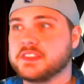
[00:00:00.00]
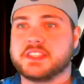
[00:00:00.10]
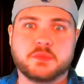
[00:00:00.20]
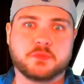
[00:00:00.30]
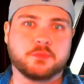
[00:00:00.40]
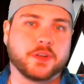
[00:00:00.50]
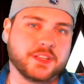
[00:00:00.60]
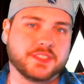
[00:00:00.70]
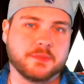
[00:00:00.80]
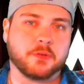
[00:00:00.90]
this seems pretty
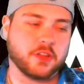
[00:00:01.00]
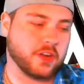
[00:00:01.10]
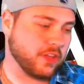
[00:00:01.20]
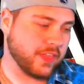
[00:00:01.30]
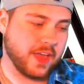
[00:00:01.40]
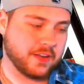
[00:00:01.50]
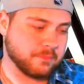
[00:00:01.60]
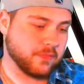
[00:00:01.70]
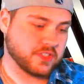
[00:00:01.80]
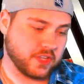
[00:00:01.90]
simple and all that,
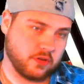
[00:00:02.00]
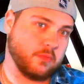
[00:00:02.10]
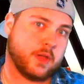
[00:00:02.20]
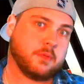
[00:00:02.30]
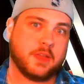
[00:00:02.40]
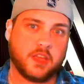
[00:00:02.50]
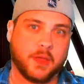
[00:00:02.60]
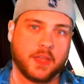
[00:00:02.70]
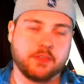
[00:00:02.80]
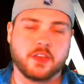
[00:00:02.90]
and everybody's like, oh, make him a heel,
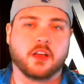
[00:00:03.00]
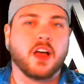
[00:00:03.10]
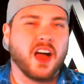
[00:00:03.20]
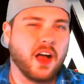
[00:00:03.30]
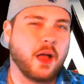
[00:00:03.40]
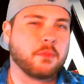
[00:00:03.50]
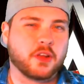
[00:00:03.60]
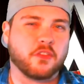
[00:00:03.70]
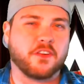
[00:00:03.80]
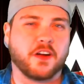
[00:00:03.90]
make him a heel. I'm going
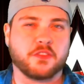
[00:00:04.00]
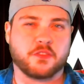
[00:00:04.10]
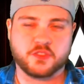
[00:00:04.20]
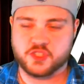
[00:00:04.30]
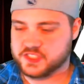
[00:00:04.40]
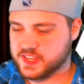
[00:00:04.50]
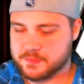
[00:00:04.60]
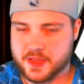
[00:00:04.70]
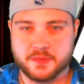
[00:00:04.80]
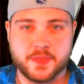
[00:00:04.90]
to go farther than just
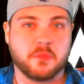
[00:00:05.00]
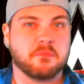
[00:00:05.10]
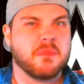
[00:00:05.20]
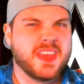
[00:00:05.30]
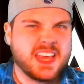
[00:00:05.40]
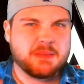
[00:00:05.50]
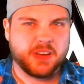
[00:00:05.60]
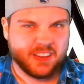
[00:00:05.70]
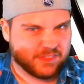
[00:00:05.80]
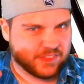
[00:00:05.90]
saying make him a heel. Make
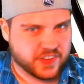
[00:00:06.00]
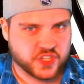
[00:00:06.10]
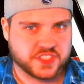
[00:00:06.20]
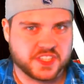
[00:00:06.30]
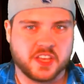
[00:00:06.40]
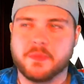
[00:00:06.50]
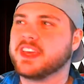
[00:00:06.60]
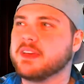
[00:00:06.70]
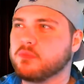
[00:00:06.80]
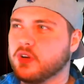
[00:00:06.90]
him a vicious heel.
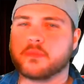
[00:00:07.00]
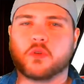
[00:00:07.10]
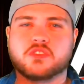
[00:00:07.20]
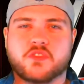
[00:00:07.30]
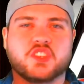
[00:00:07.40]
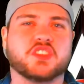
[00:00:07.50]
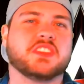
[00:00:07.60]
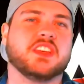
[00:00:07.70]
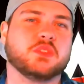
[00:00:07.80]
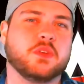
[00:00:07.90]
Make him one of the most
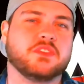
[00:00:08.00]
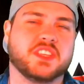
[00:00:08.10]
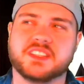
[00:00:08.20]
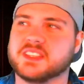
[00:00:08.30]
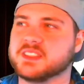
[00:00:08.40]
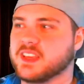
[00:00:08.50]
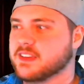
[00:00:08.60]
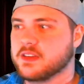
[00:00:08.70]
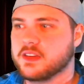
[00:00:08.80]
vicious heels we've seen since,